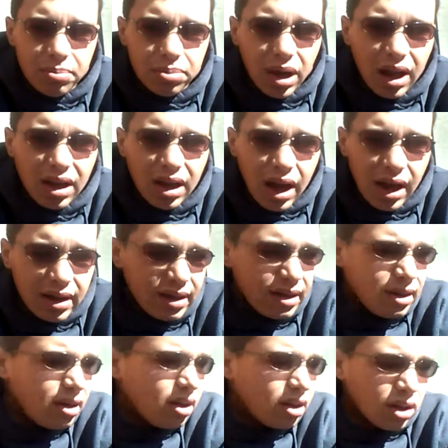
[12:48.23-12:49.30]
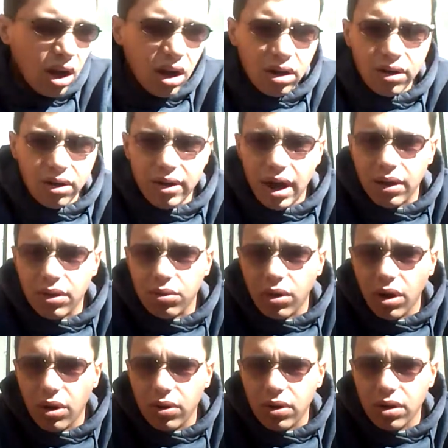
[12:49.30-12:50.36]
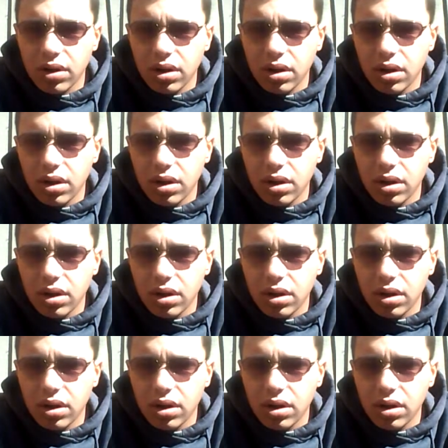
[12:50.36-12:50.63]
bloodline longer down the road.